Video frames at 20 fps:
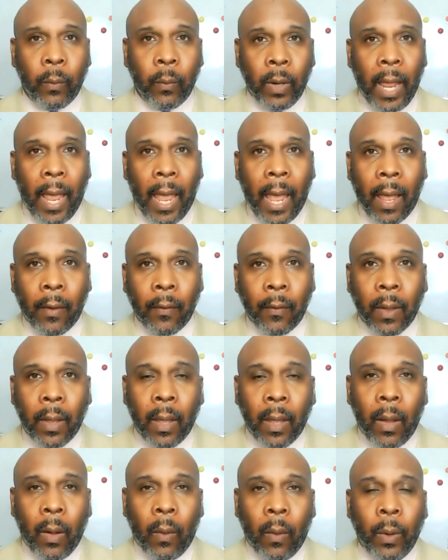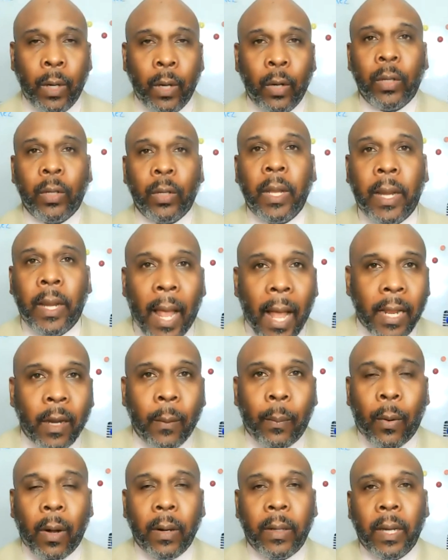We usually kind
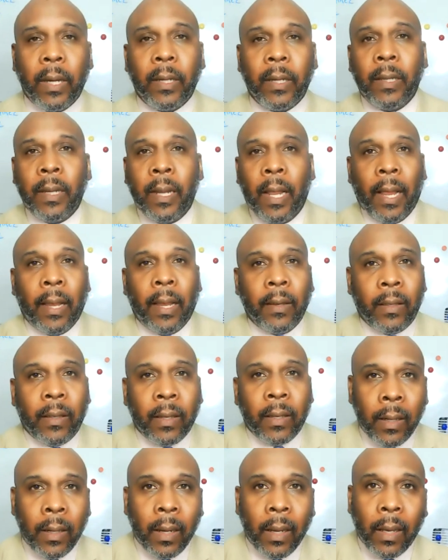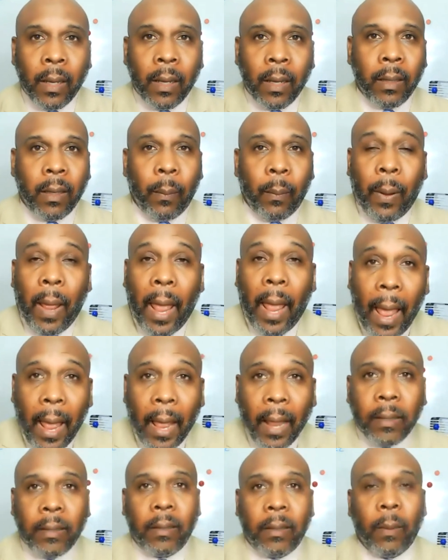of partition it as the
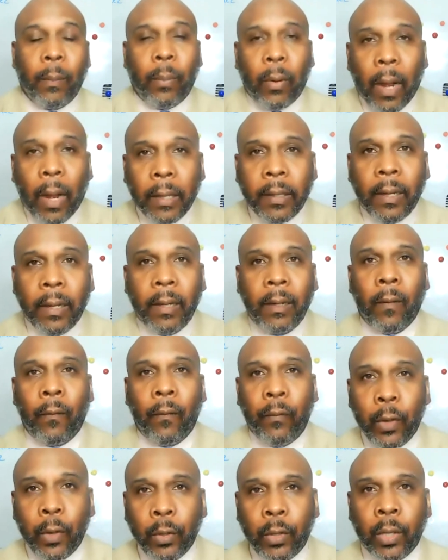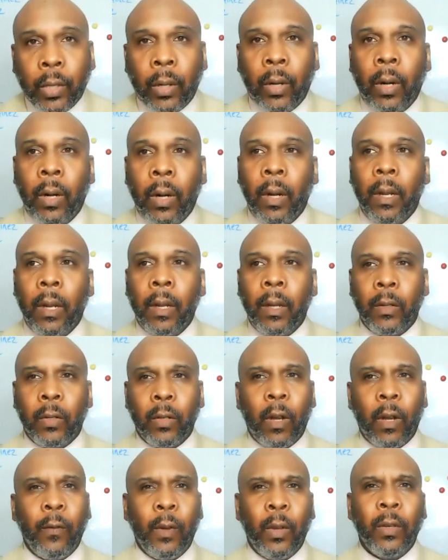past, the present, and the future,
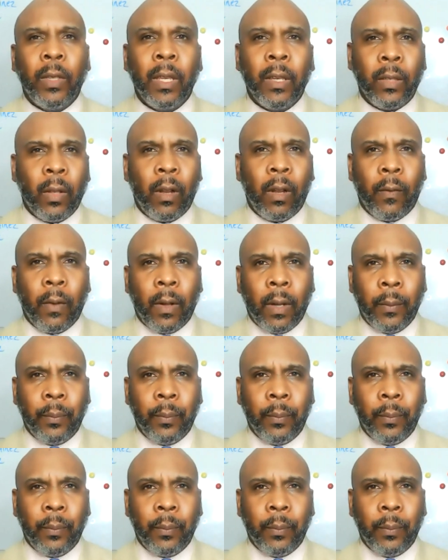sort of using sort of